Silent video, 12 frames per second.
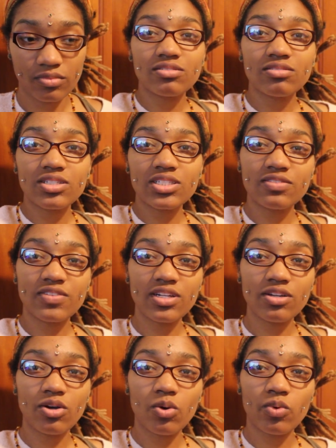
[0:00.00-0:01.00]
this
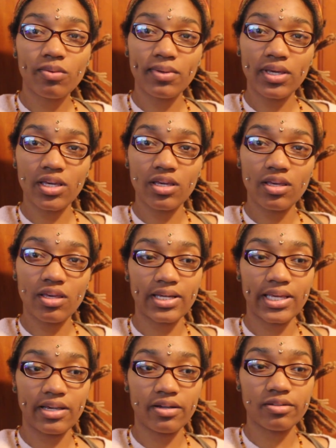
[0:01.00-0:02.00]
video will be
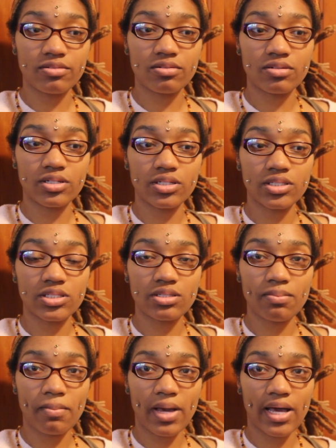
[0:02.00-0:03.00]
geared
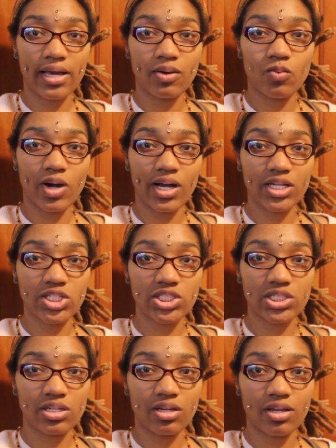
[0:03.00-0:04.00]
towards my
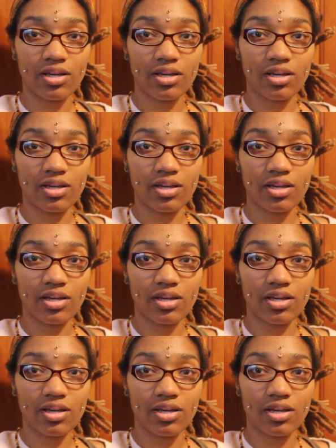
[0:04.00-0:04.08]
wash